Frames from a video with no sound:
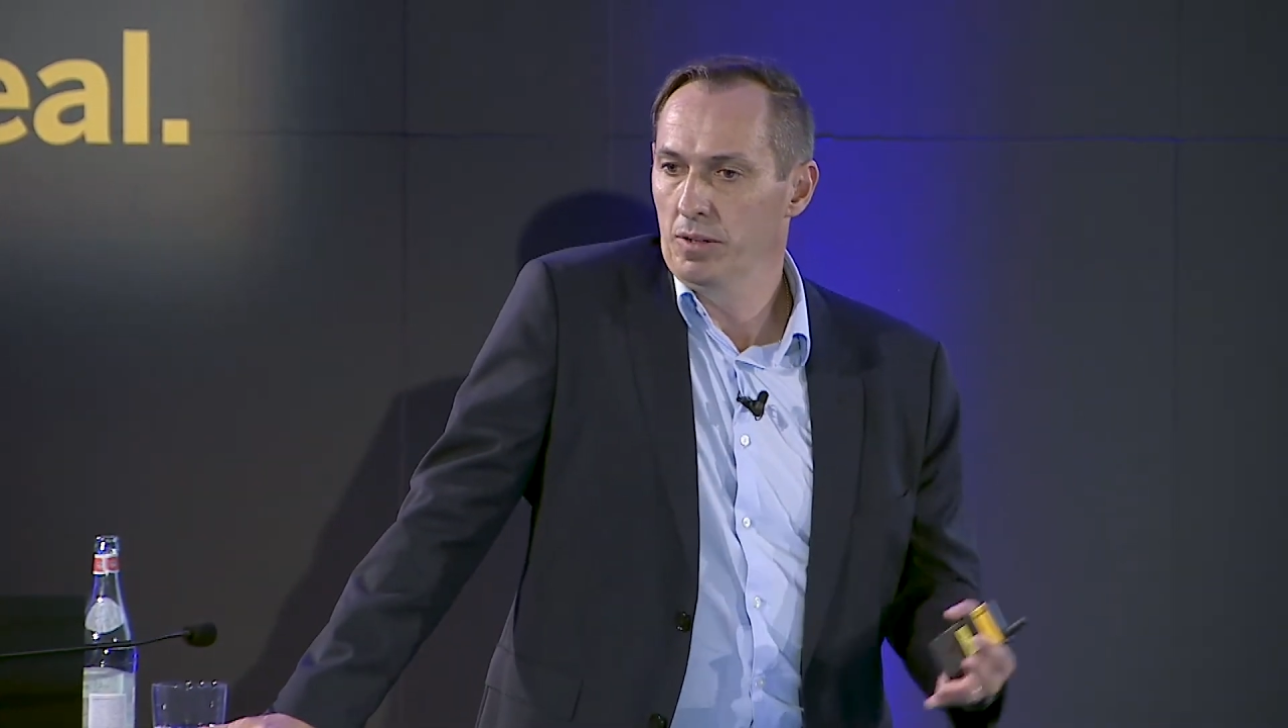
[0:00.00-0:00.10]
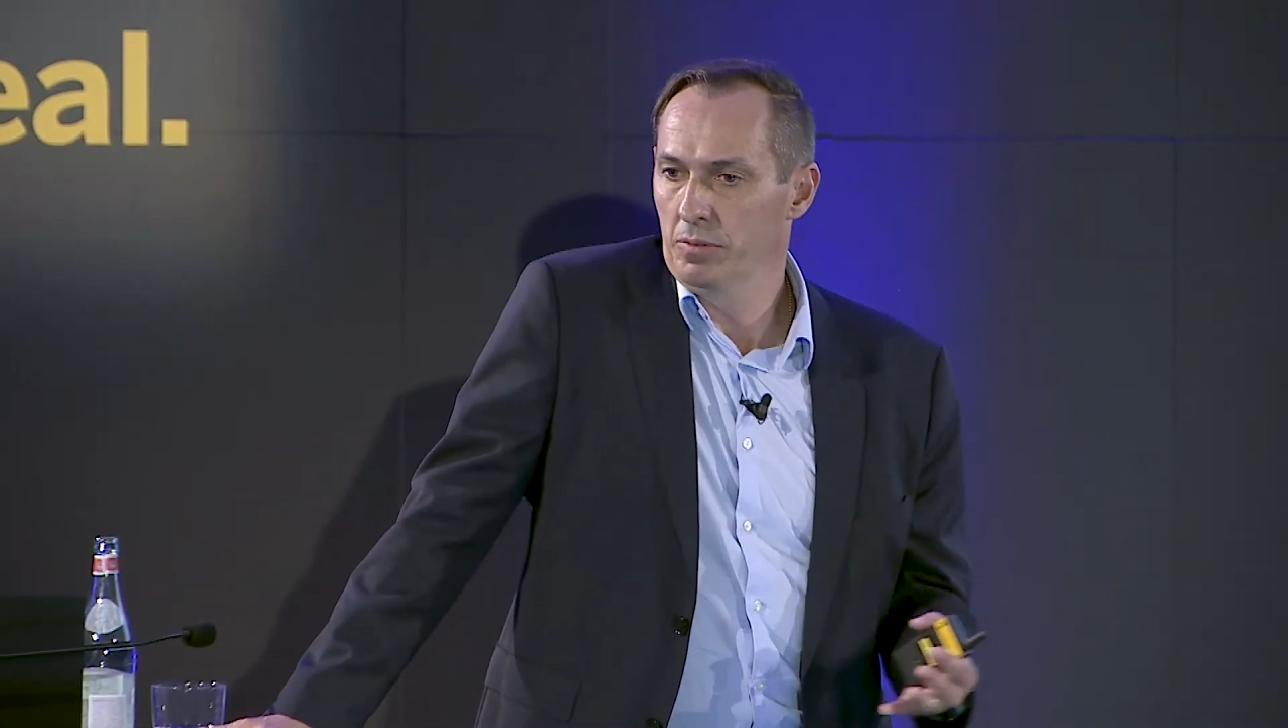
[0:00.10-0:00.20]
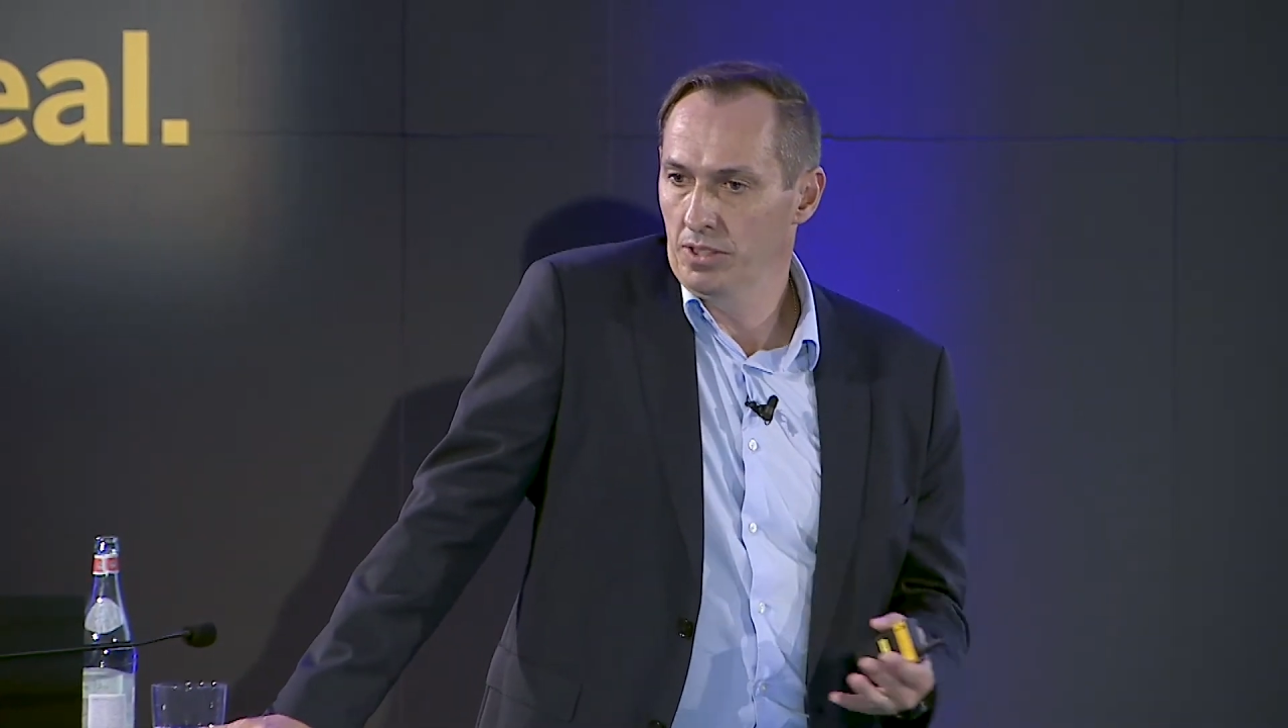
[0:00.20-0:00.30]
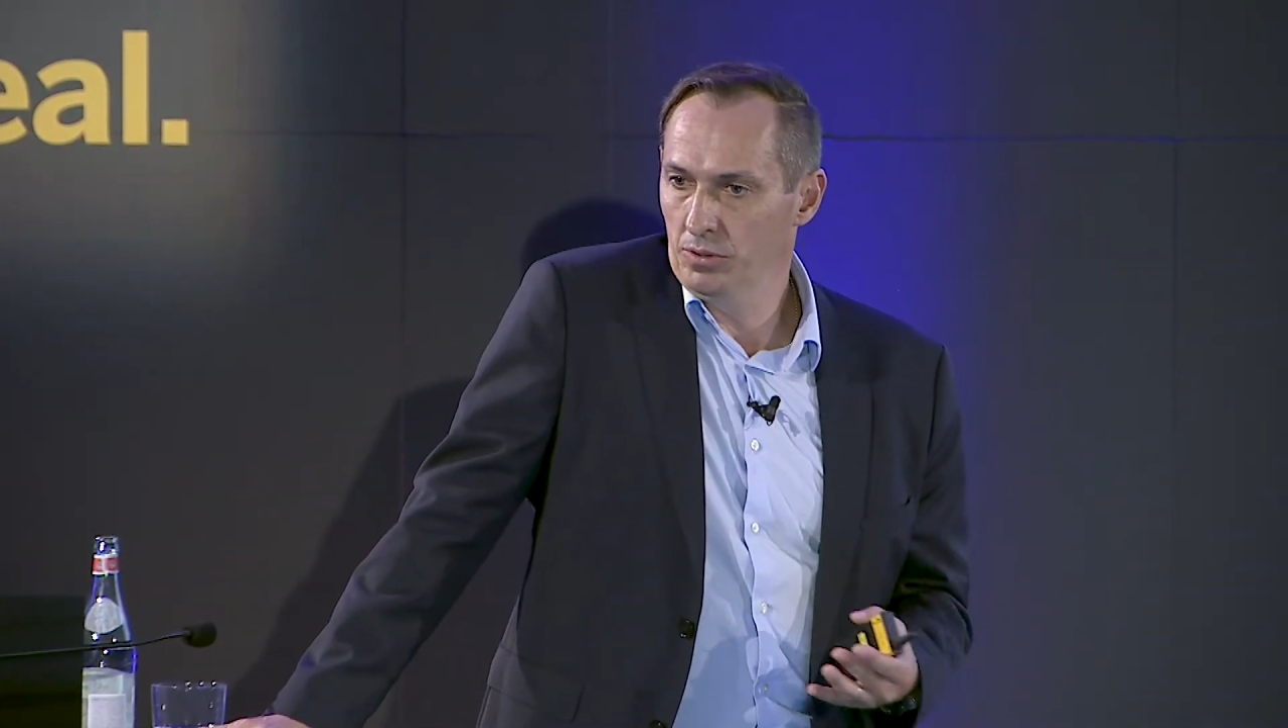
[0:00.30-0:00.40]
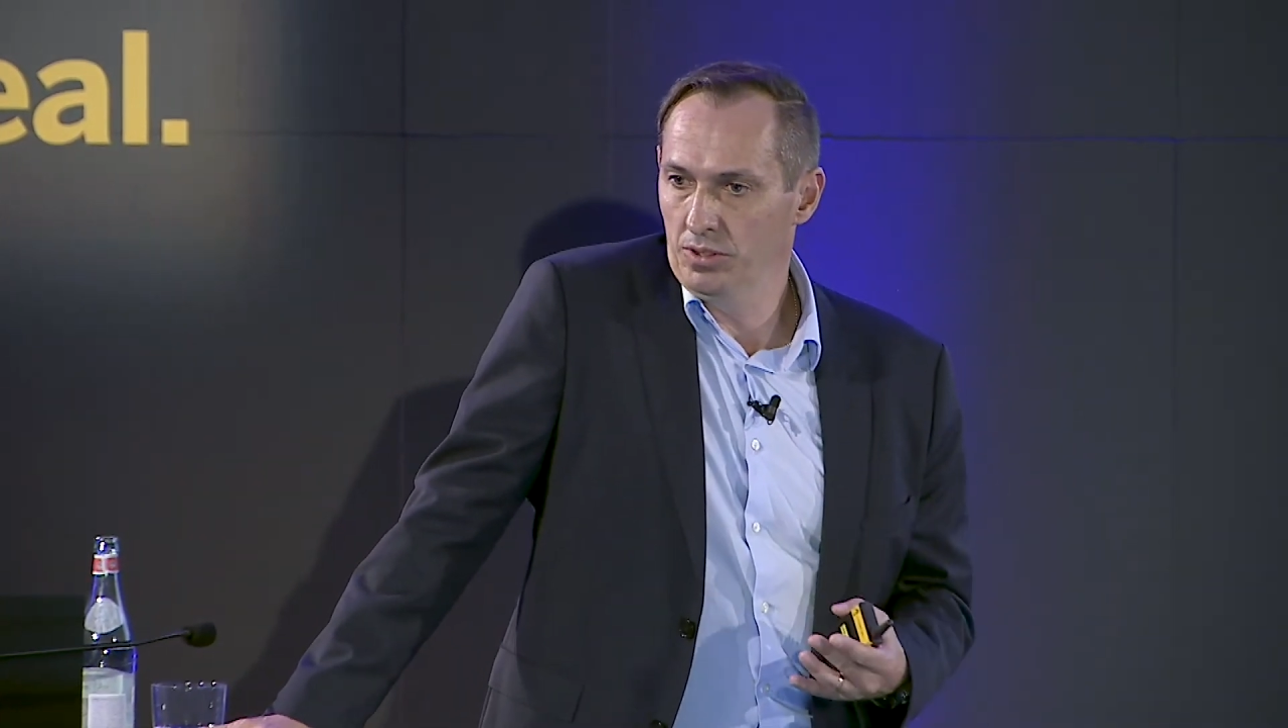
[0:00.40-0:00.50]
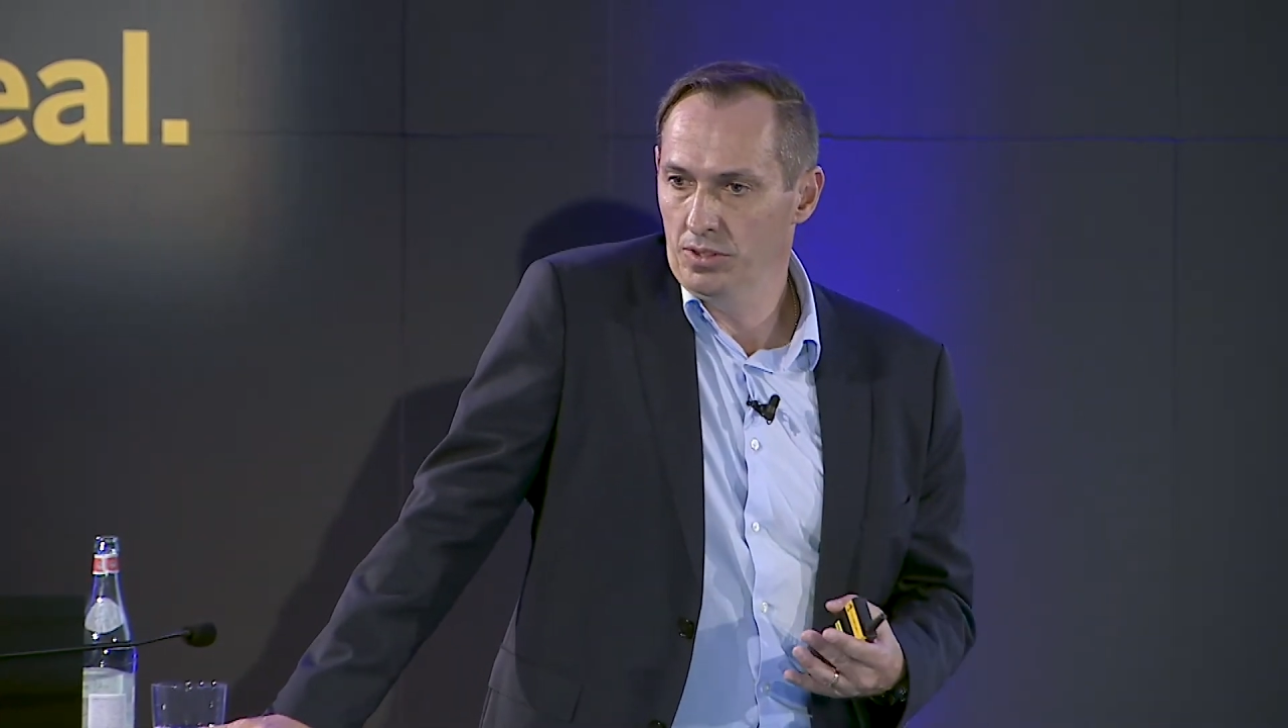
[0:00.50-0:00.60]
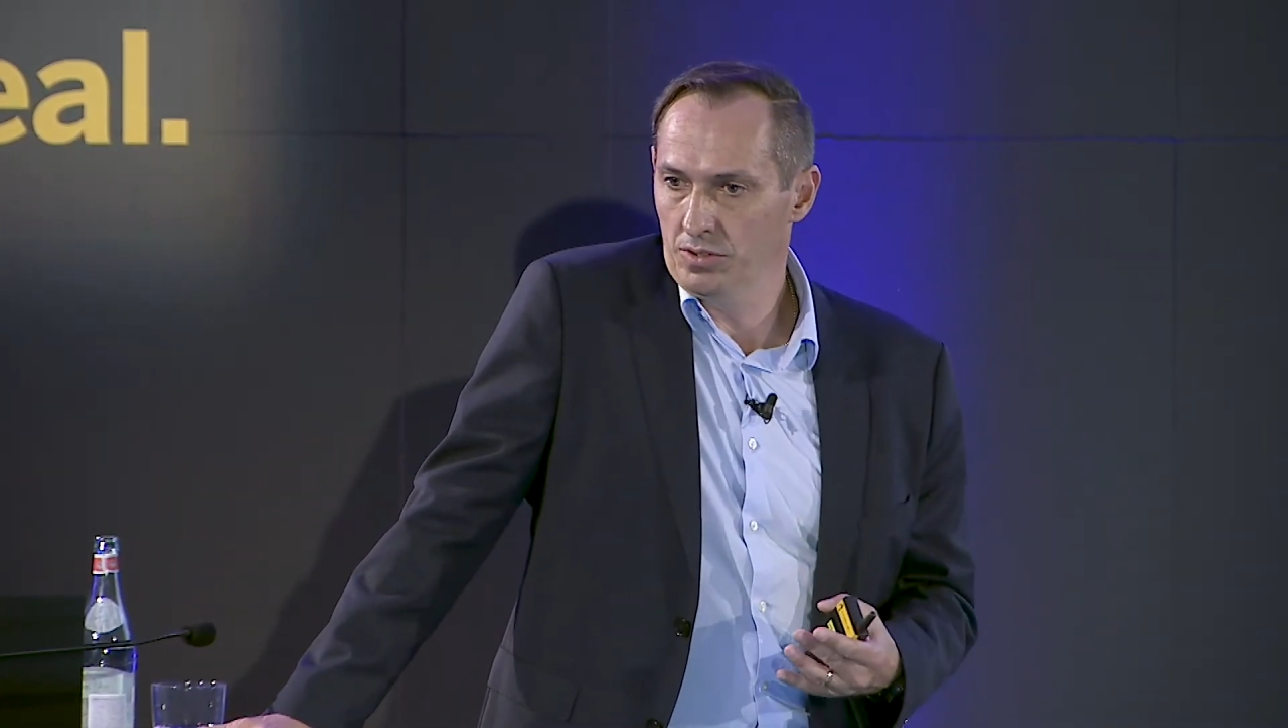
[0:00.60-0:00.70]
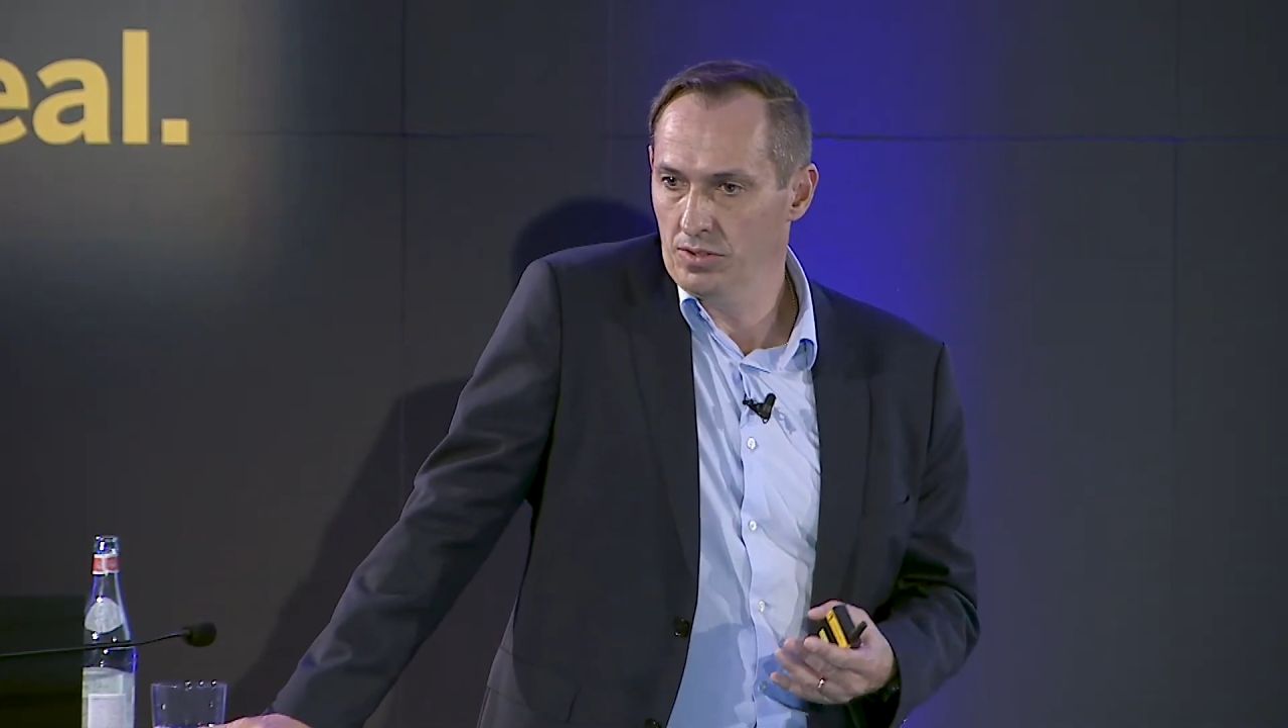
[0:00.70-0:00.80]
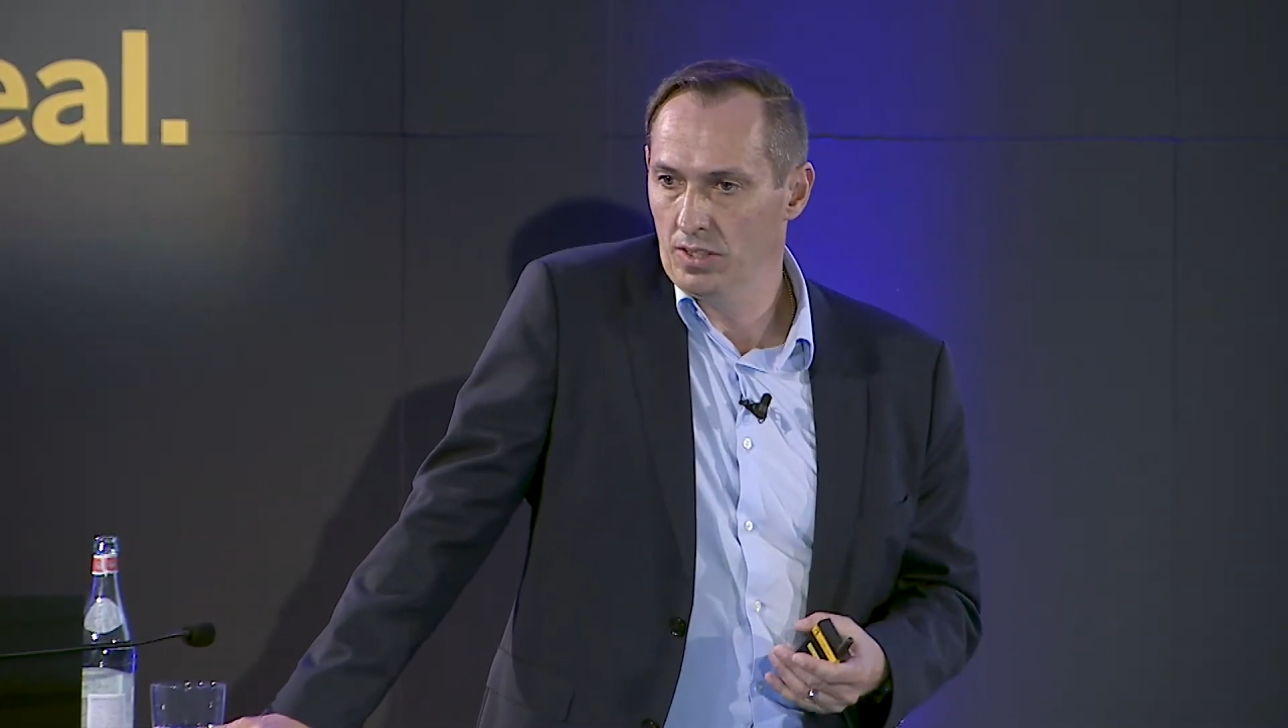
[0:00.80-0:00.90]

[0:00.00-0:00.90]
we do this